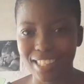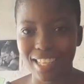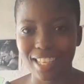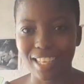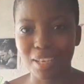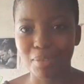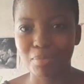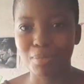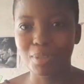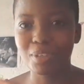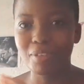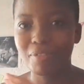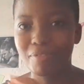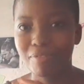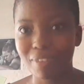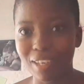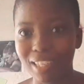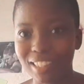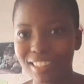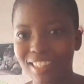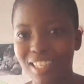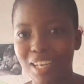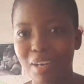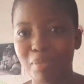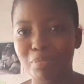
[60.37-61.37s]
like I'm so
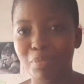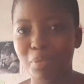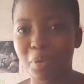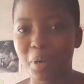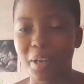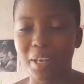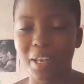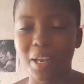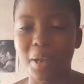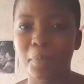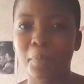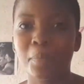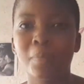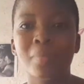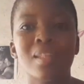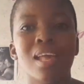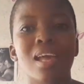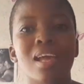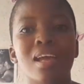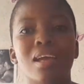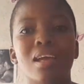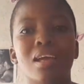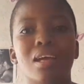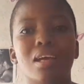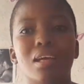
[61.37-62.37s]
fucked up right now.
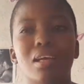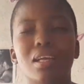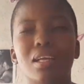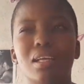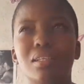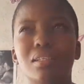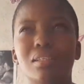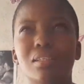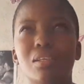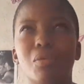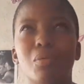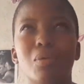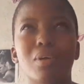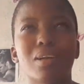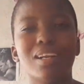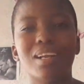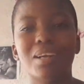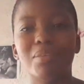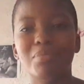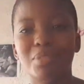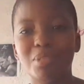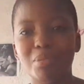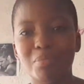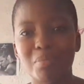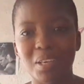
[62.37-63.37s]
And
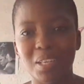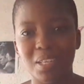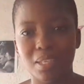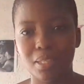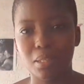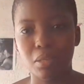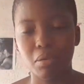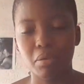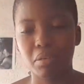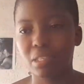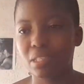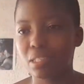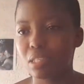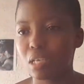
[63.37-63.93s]
welcome to my story